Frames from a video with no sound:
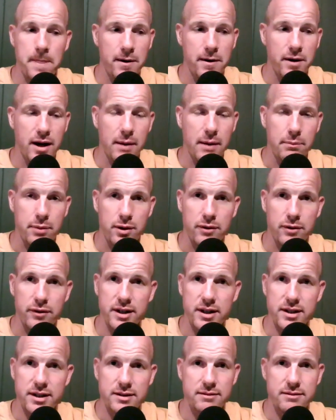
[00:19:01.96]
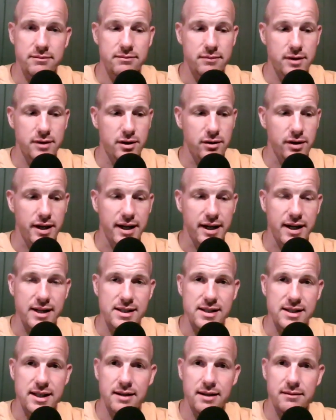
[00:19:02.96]
They're not perfect. You know, like
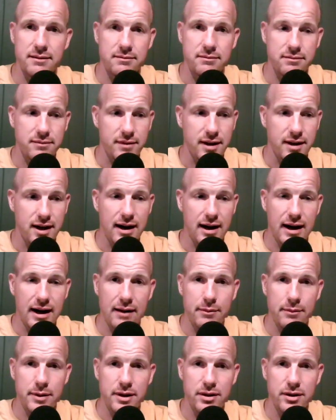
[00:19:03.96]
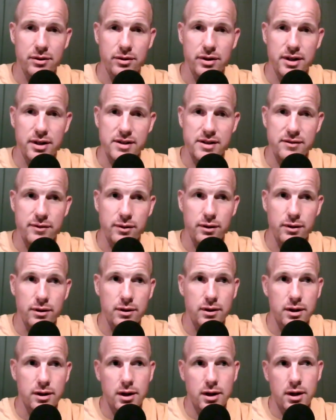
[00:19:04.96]
I said, I've been doing this
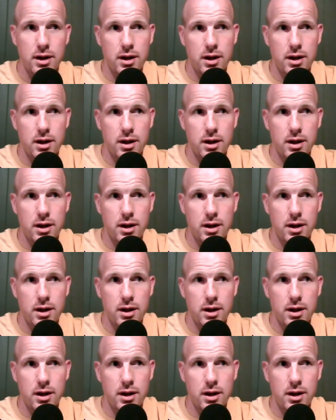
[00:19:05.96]
for